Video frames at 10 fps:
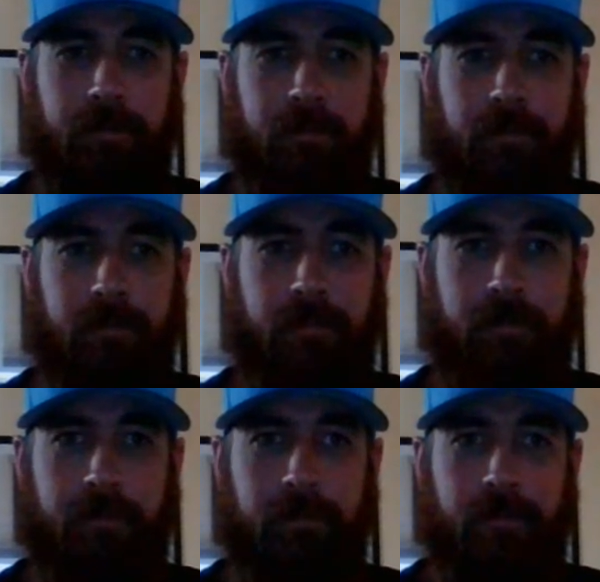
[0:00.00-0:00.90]

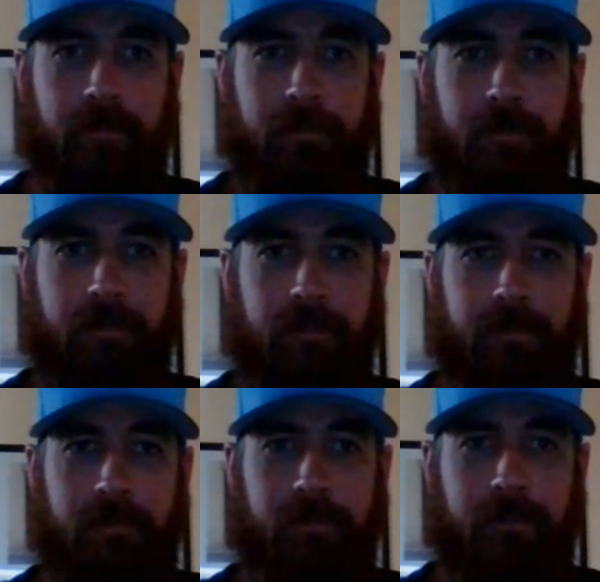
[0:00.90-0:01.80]

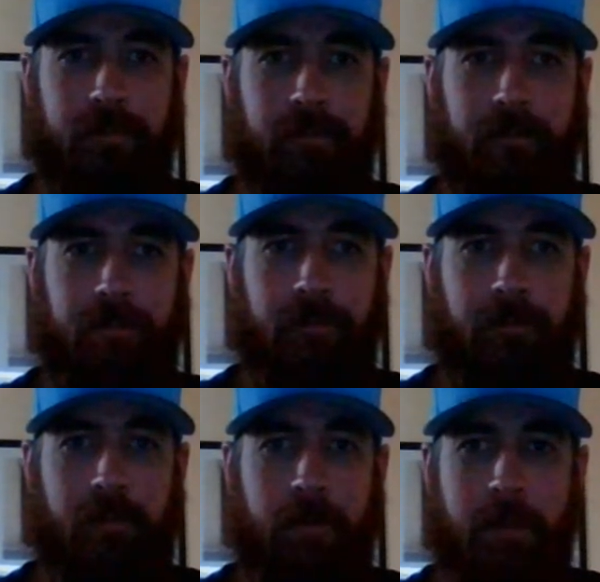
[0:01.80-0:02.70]

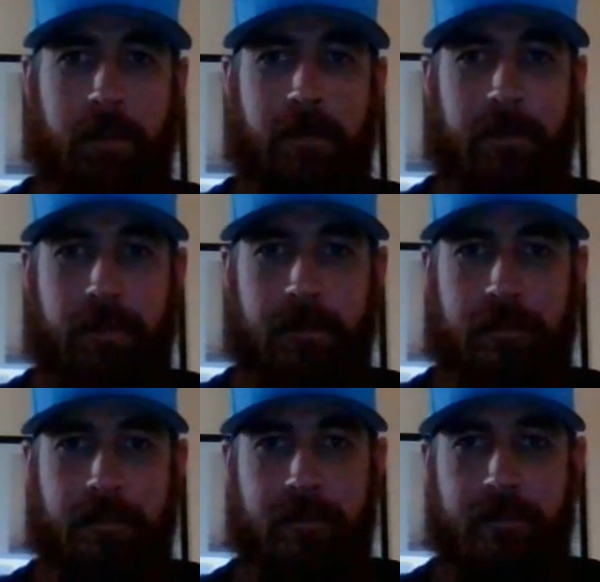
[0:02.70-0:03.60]

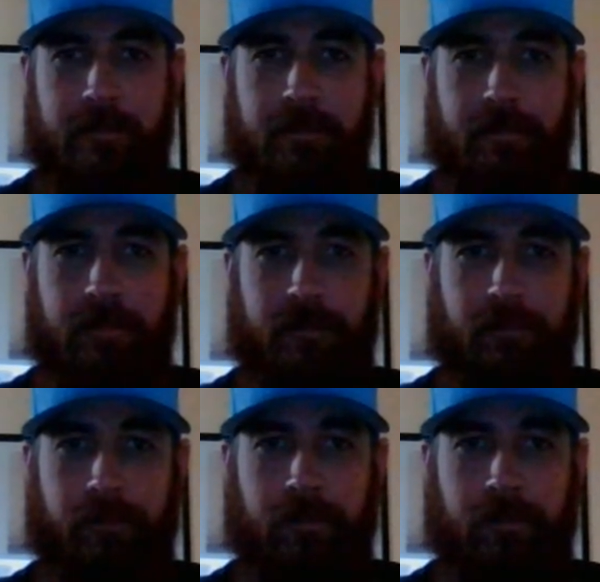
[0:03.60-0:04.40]
(not speaking)